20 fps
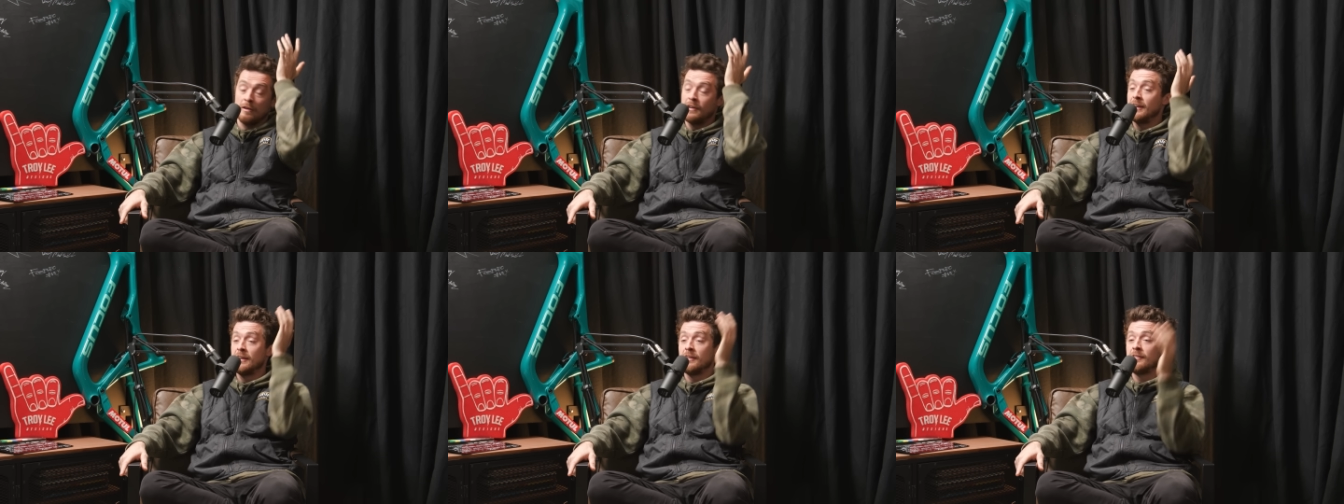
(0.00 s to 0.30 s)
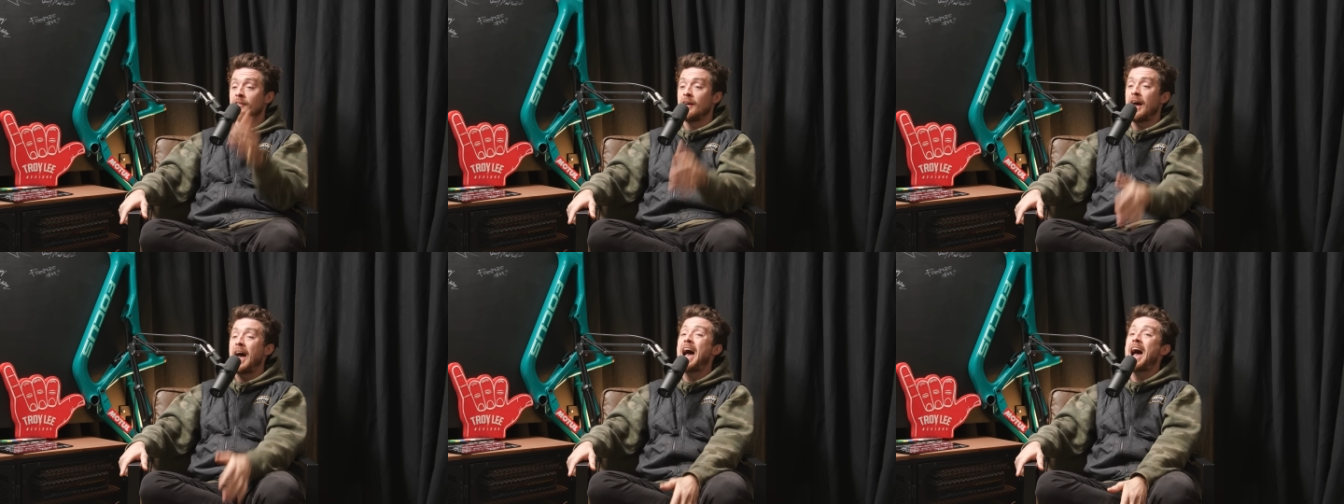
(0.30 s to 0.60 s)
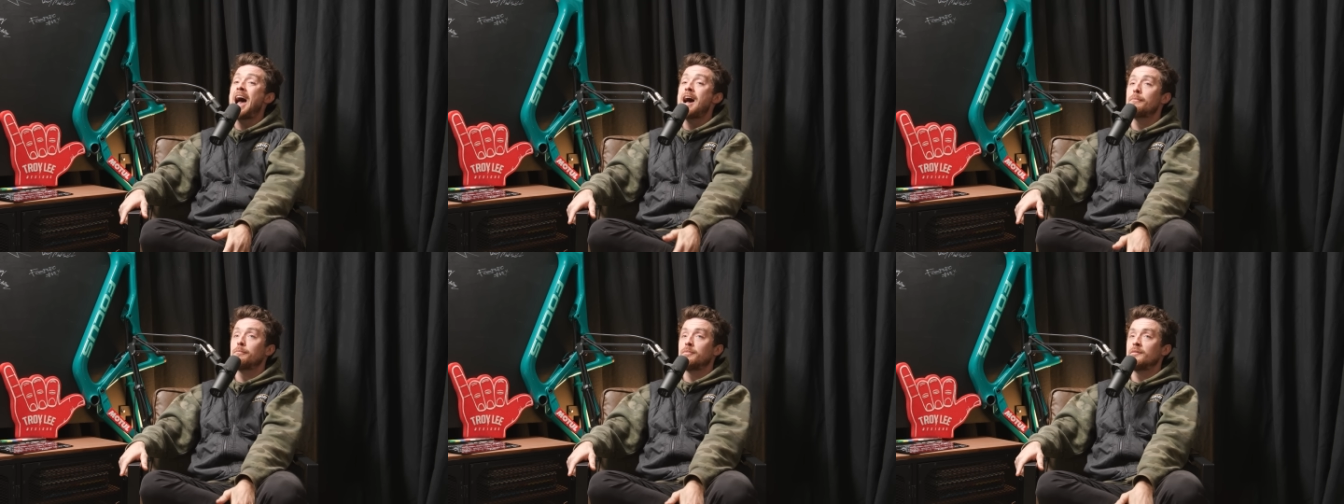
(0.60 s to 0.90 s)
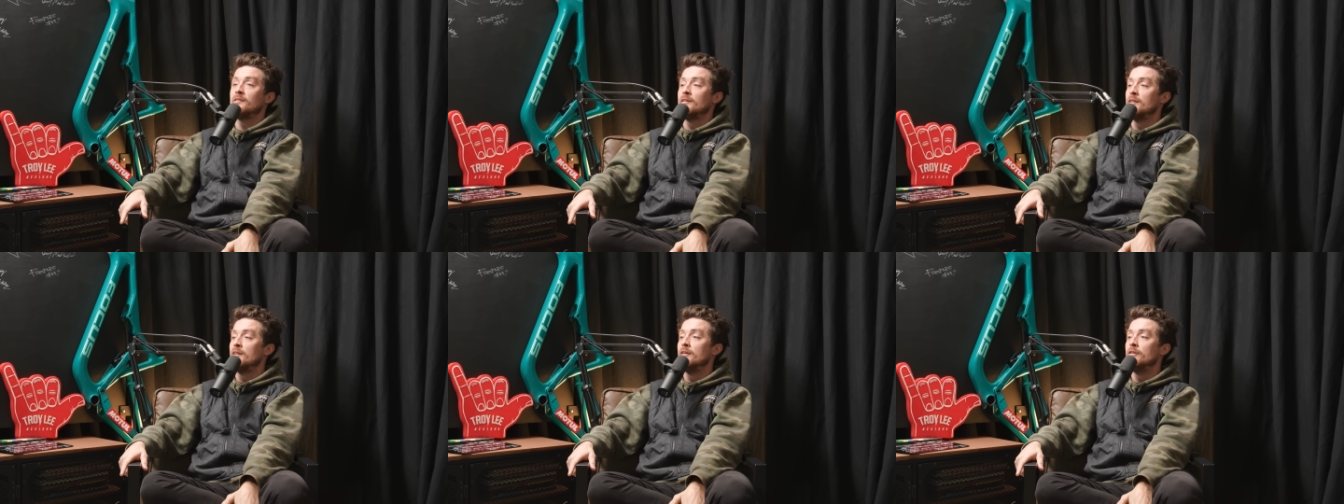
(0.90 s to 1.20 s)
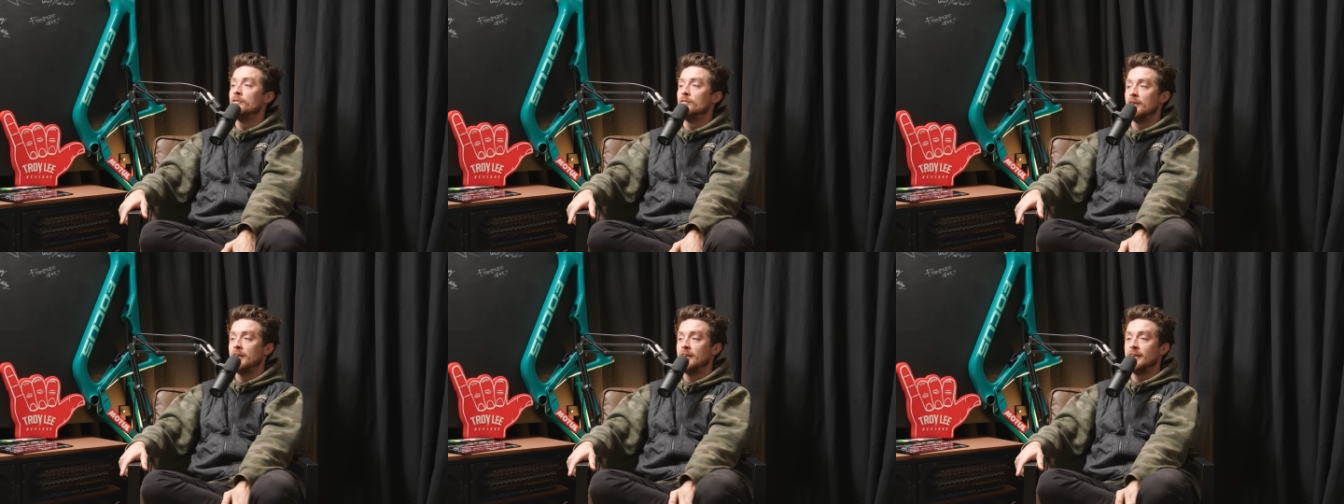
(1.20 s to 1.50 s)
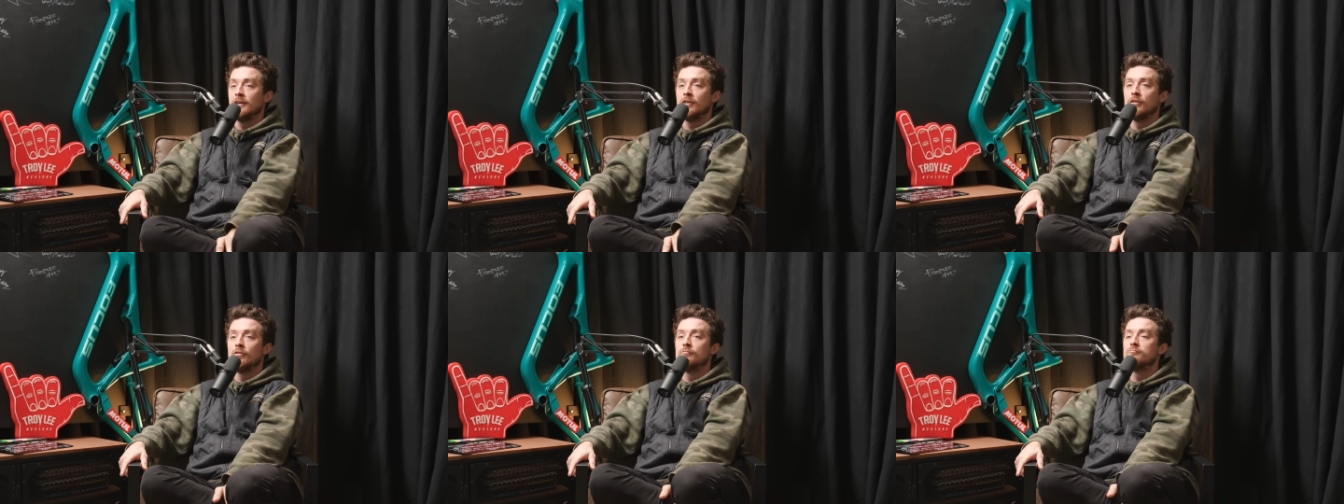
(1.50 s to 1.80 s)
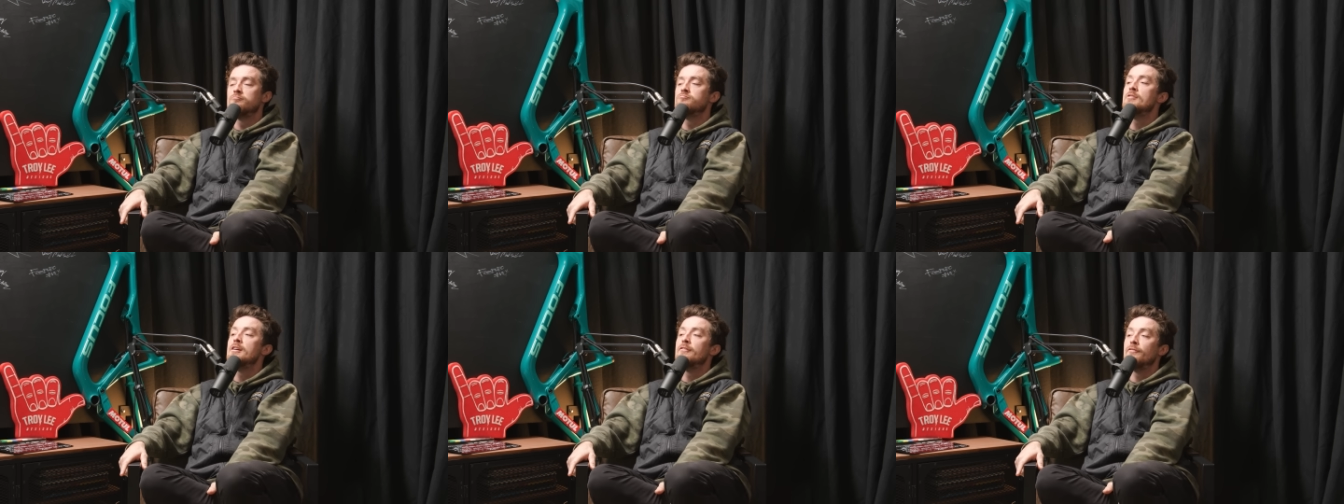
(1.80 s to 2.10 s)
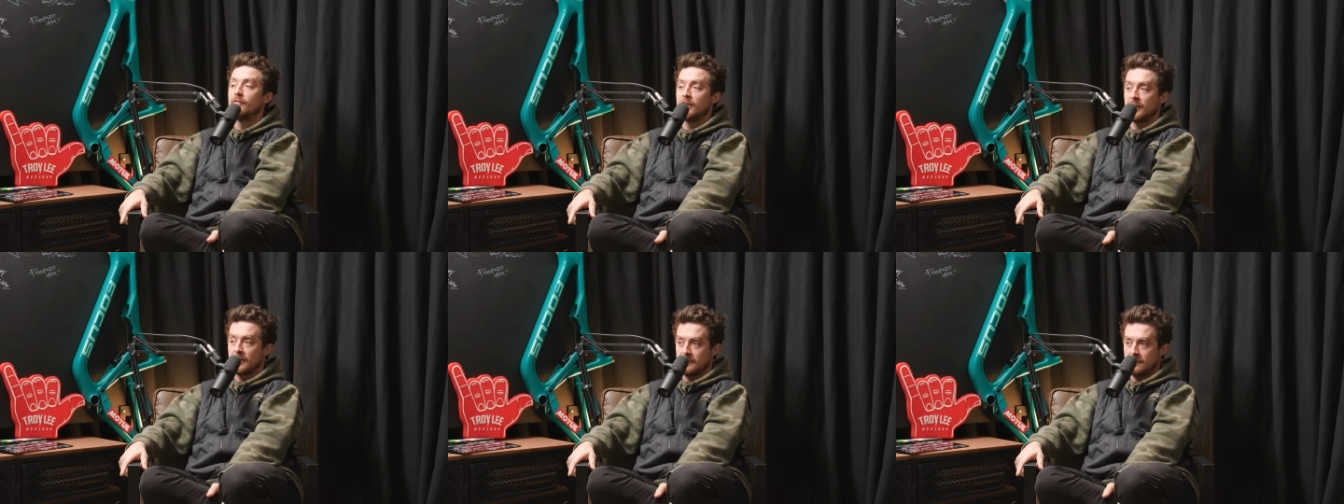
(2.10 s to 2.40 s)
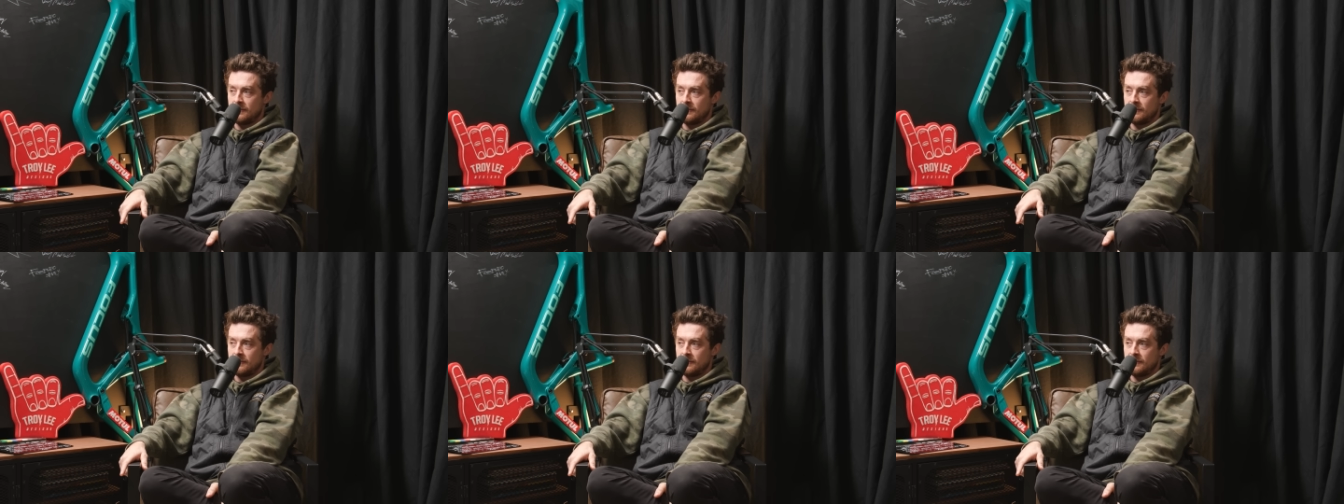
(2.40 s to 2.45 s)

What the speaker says: and it's absolutely horrific.